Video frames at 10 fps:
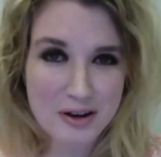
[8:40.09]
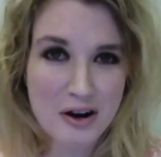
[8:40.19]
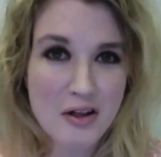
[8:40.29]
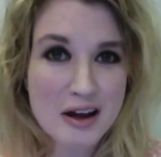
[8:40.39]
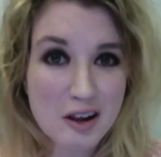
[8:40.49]
You
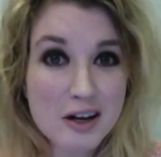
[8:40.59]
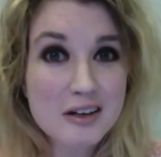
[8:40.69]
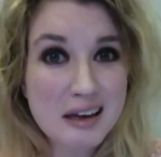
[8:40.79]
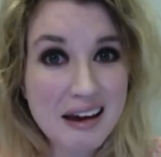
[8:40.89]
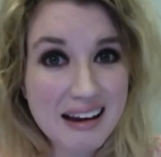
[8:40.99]
know, like a
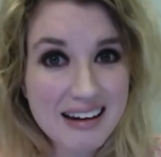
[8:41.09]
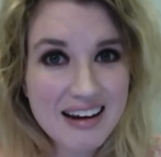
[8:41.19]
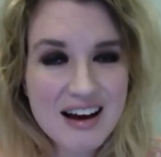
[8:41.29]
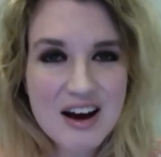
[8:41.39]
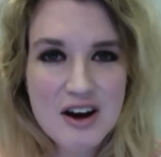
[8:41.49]
little kid
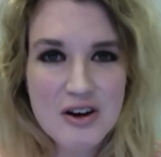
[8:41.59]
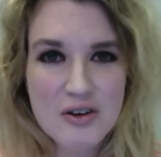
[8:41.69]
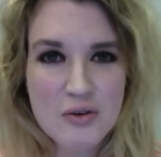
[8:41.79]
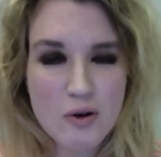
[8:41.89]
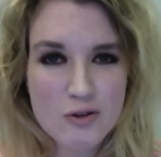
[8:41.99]

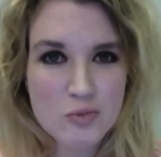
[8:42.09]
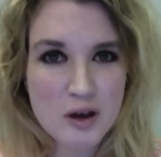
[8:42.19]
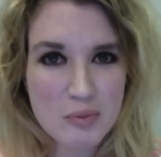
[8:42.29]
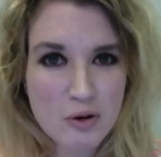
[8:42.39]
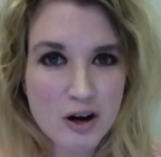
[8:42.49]
who was
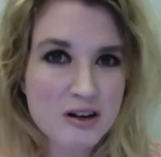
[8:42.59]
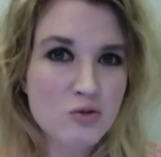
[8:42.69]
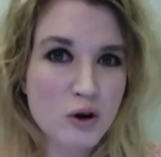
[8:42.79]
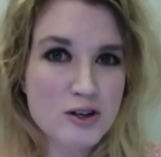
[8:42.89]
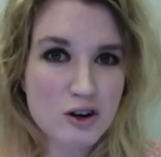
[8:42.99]
being put in
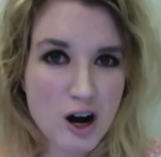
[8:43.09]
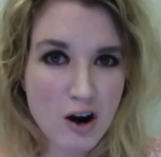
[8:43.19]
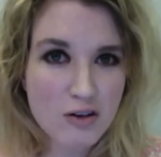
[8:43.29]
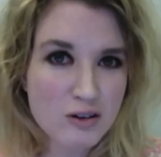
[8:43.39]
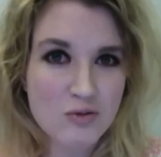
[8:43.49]
his winter
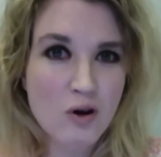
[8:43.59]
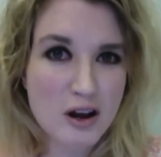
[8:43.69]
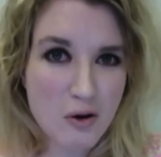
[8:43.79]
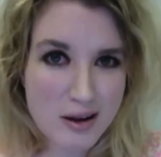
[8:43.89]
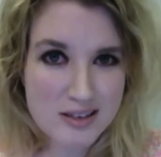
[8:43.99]
coat and didn't want
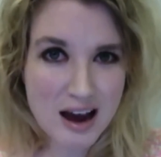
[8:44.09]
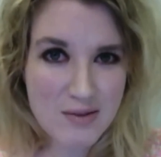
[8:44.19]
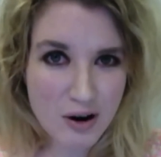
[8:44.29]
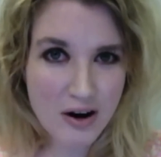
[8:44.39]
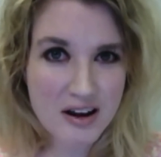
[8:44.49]
to go
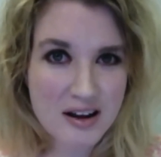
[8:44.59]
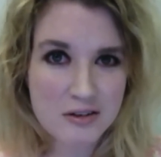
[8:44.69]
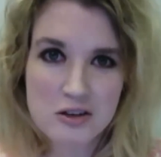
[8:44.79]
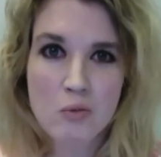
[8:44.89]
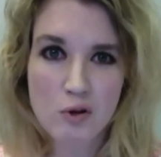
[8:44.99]
outside wearing it.
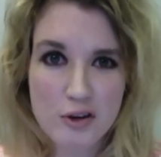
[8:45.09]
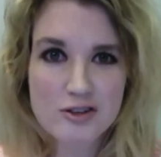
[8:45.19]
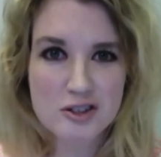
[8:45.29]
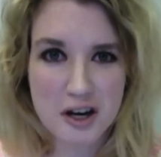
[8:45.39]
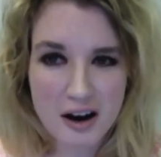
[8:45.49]
He's like, well,
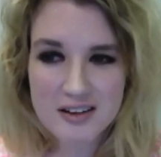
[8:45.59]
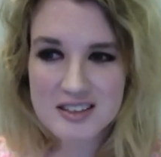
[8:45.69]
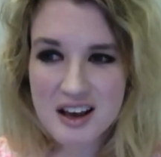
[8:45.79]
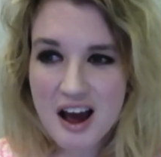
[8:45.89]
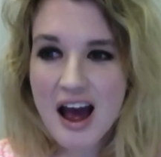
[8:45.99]
this sucks.